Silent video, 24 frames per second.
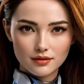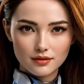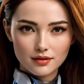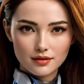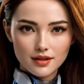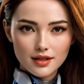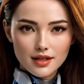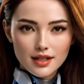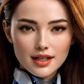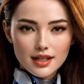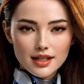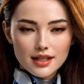
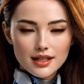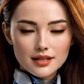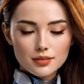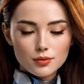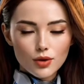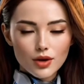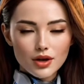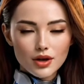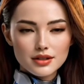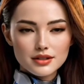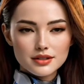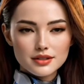Now I want you
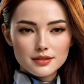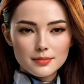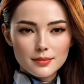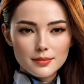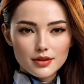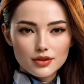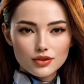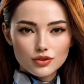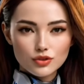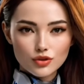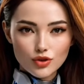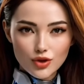to look at
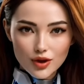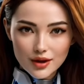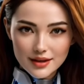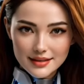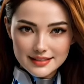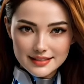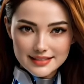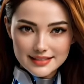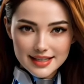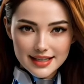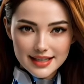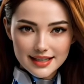this
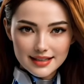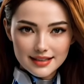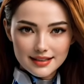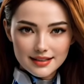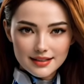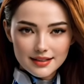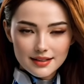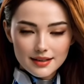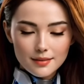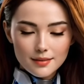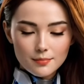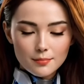hardest.
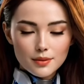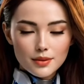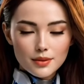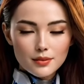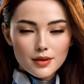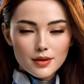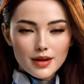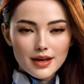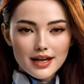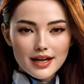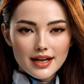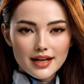
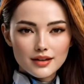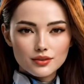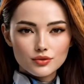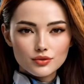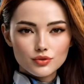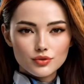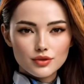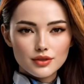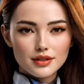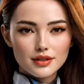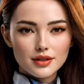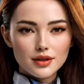Stockfish
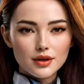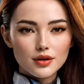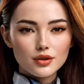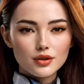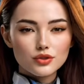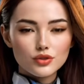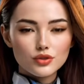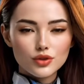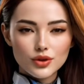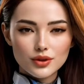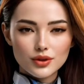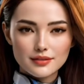answers with a
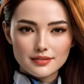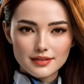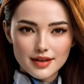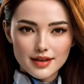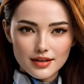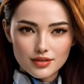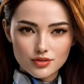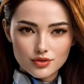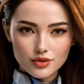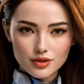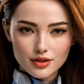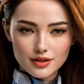pawn to
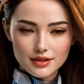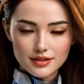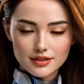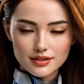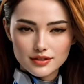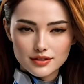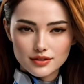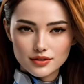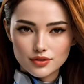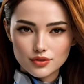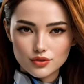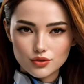g5 in a
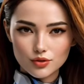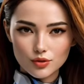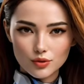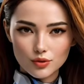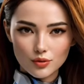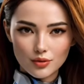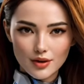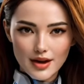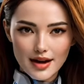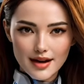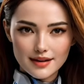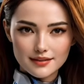second,
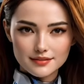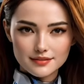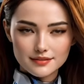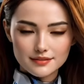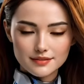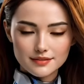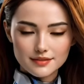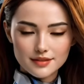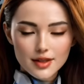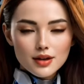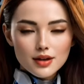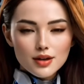and
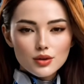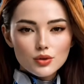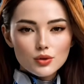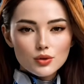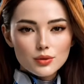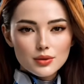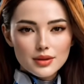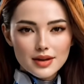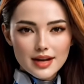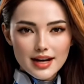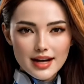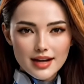it looks like a
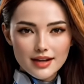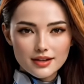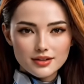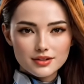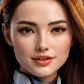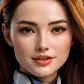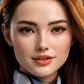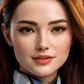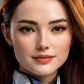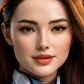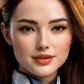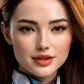small,
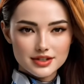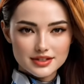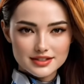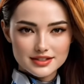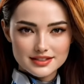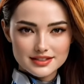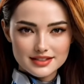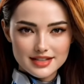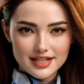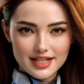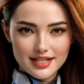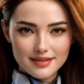tidy
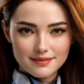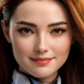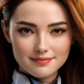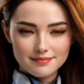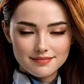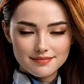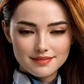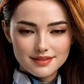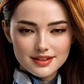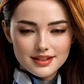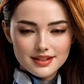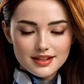defensive
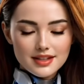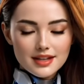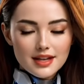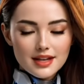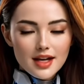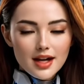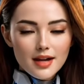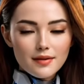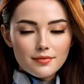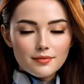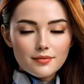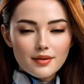move.
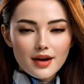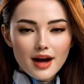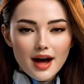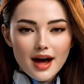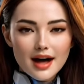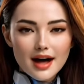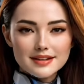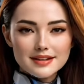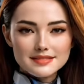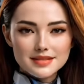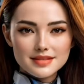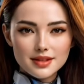It is
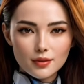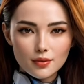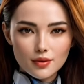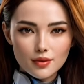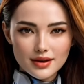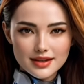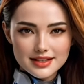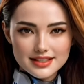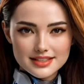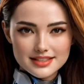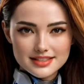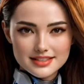not a move
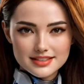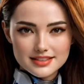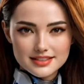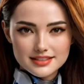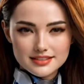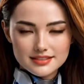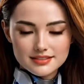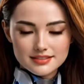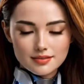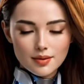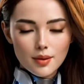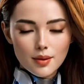he
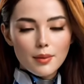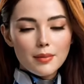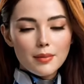chose.